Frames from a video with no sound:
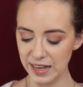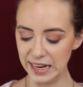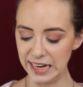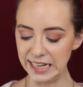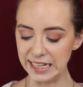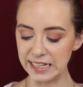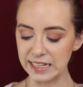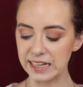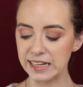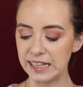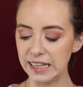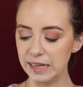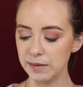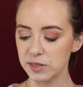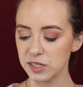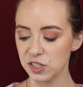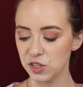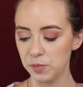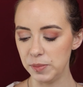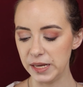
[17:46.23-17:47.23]
It
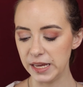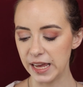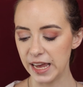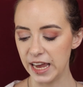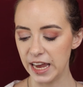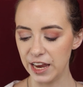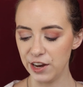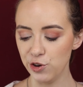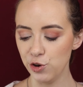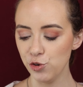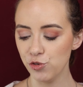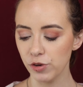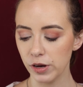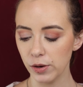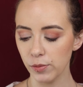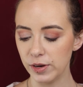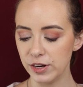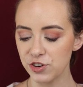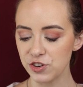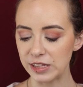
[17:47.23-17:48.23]
claims to be a
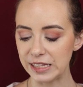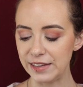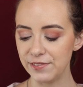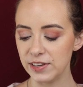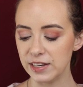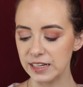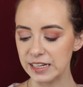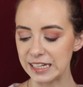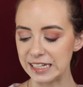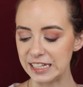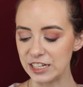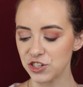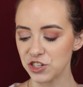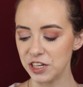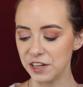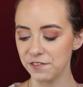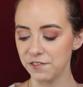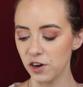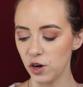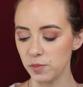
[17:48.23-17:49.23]
nutrient-rich leave-in
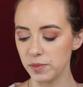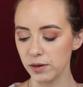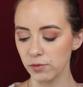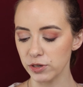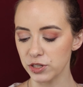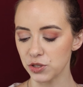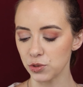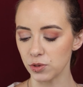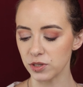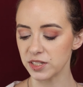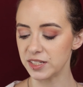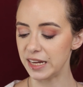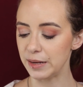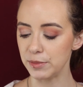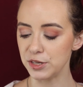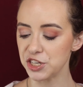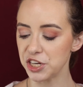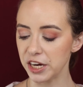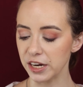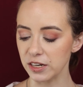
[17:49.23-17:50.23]
conditioning foam that restores
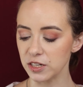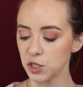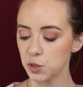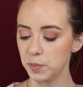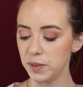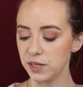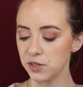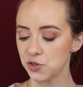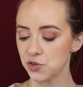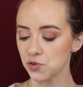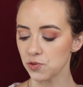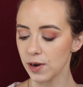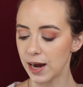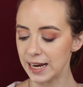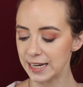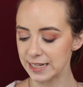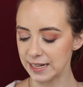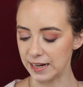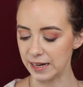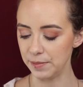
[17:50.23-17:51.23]
damaged hair and speeds dry
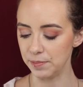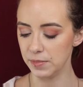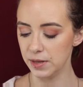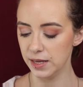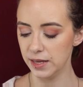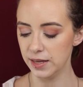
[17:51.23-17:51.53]
time.